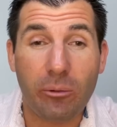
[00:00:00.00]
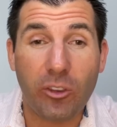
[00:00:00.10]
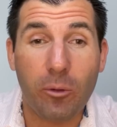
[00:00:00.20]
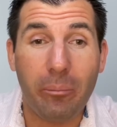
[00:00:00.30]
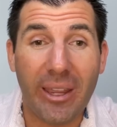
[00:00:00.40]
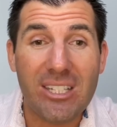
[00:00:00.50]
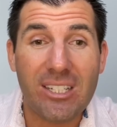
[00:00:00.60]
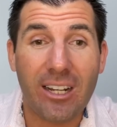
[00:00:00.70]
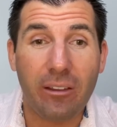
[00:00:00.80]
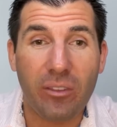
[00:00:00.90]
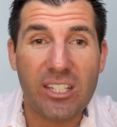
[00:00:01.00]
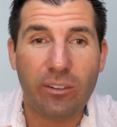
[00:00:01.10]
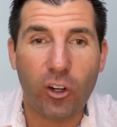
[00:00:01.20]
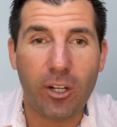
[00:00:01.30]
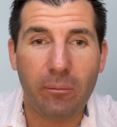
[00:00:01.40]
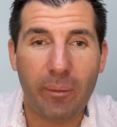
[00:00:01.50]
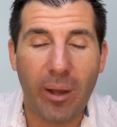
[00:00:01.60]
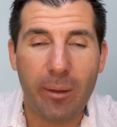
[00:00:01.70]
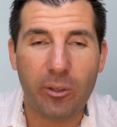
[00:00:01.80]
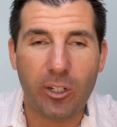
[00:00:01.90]
with you based on this very
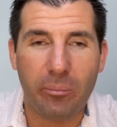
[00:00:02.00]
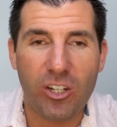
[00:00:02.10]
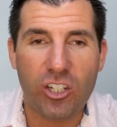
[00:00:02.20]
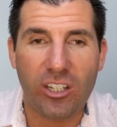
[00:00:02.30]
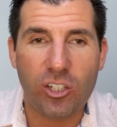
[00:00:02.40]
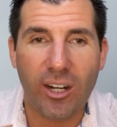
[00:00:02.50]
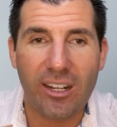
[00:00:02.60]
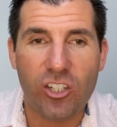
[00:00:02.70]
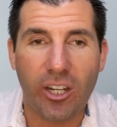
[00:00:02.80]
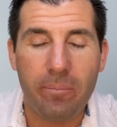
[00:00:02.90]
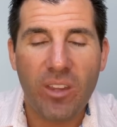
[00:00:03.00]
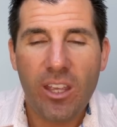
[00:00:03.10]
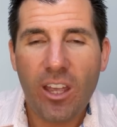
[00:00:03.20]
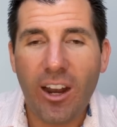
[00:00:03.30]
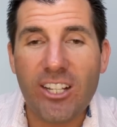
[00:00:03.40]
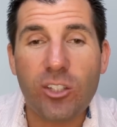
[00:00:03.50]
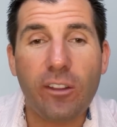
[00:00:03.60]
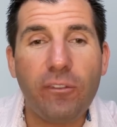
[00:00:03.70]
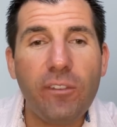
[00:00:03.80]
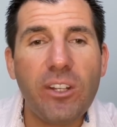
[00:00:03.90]
popular budgeting strategy. All right, so the
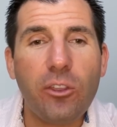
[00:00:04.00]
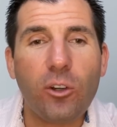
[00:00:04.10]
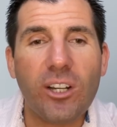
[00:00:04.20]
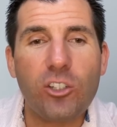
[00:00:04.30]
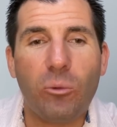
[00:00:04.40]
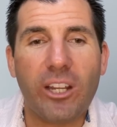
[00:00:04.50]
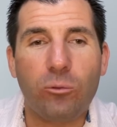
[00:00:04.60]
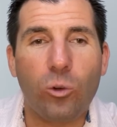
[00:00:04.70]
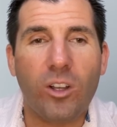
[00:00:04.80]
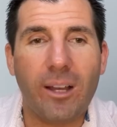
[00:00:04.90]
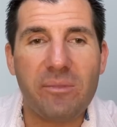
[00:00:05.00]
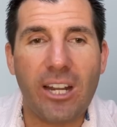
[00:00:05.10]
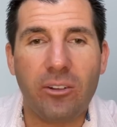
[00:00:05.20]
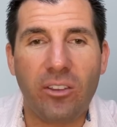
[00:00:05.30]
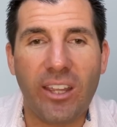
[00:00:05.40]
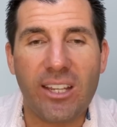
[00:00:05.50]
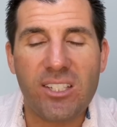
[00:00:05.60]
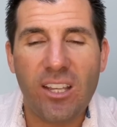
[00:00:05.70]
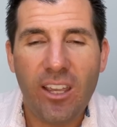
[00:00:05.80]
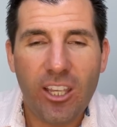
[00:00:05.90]
50 30 20 rule comes down to
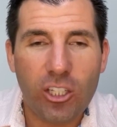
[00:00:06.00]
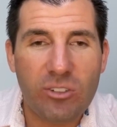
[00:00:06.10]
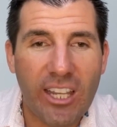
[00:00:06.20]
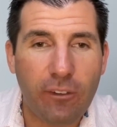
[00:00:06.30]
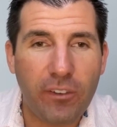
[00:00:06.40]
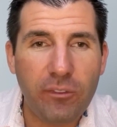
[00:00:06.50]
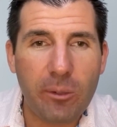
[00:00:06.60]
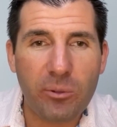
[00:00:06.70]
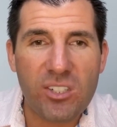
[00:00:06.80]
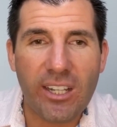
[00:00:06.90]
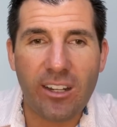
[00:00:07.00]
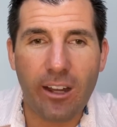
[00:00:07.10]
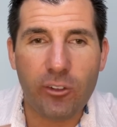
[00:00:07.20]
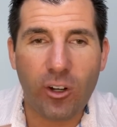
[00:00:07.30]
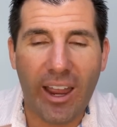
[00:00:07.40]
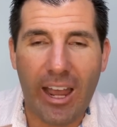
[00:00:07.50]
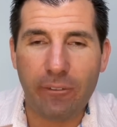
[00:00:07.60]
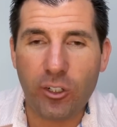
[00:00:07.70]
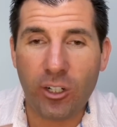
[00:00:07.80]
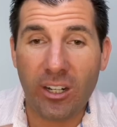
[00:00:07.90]
this you take 50% of your
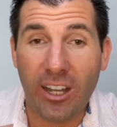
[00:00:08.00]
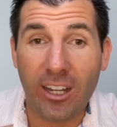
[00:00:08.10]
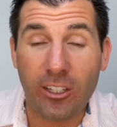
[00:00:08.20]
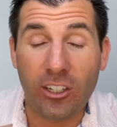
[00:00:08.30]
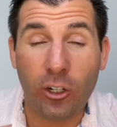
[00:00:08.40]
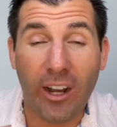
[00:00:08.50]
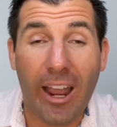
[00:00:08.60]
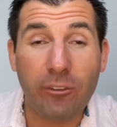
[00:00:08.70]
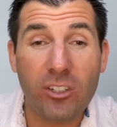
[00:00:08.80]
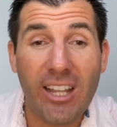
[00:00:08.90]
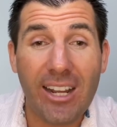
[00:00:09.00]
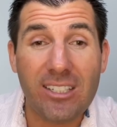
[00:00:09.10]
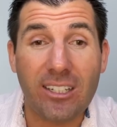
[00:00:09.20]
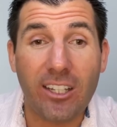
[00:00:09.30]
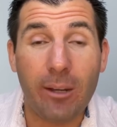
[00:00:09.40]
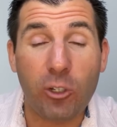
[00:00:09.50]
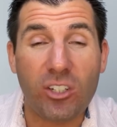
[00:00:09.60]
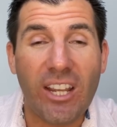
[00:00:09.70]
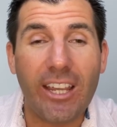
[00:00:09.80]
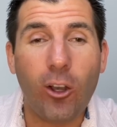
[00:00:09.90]
after uh, uh, your after-tax income, your
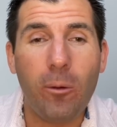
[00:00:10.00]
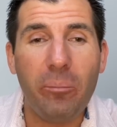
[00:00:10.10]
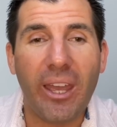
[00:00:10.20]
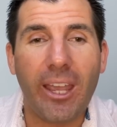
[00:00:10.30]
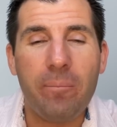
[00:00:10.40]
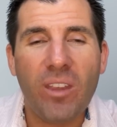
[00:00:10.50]
take-home pay